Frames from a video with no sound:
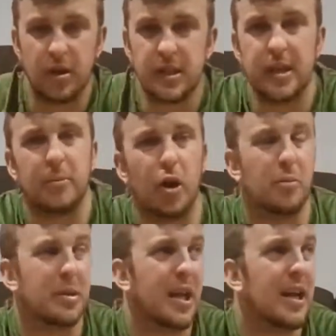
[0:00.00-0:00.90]
I come
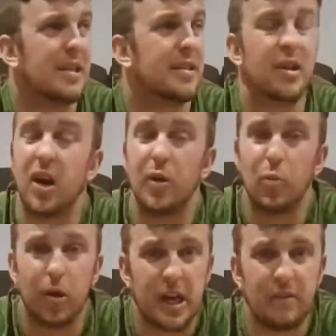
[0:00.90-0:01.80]
home late and I
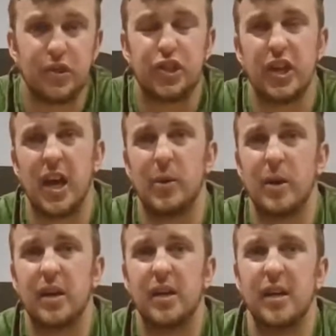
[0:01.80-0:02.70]
won't have a
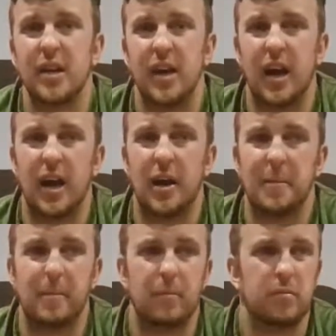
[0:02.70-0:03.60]
shower. As
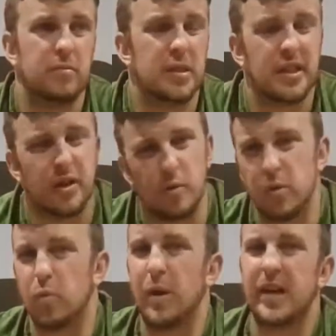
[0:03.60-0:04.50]
I don't
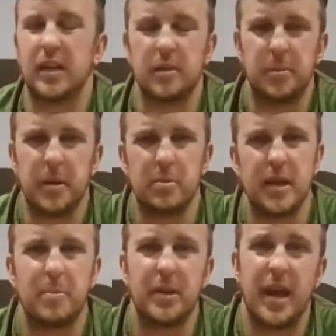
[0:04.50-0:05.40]
want to wake other people
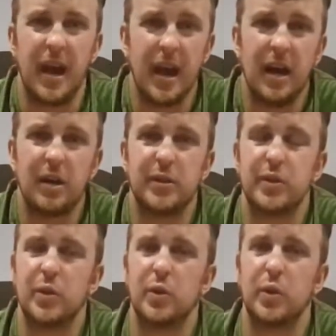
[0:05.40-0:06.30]
up in the house
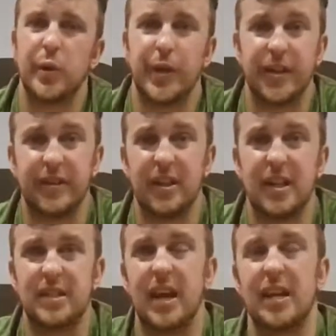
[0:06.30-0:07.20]
or anything
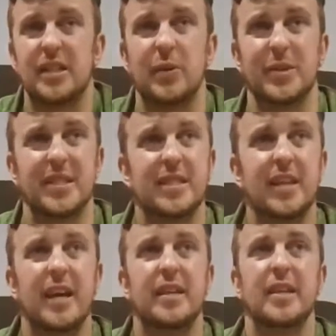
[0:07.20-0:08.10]
like that. So
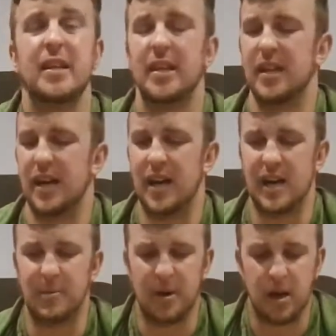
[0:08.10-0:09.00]
instead,
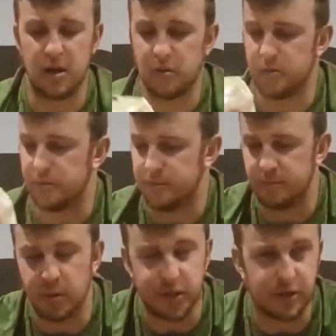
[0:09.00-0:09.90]
I'll
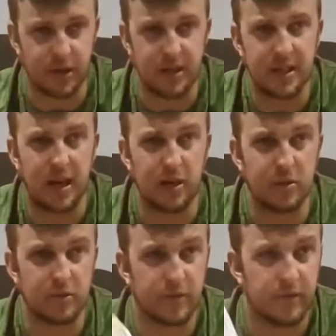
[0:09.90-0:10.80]
moisturize. I'll
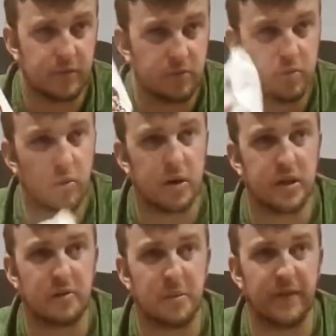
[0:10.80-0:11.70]
wash
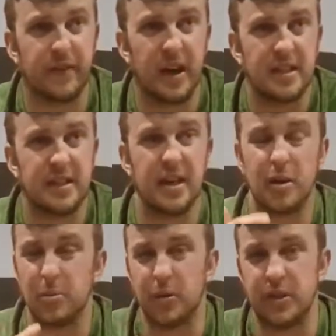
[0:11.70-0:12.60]
off my face and
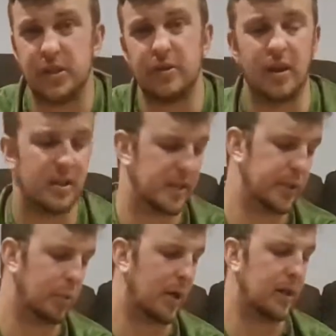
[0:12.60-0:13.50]
I'll moisturize
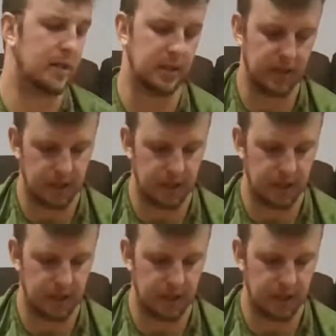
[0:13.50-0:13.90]
as well.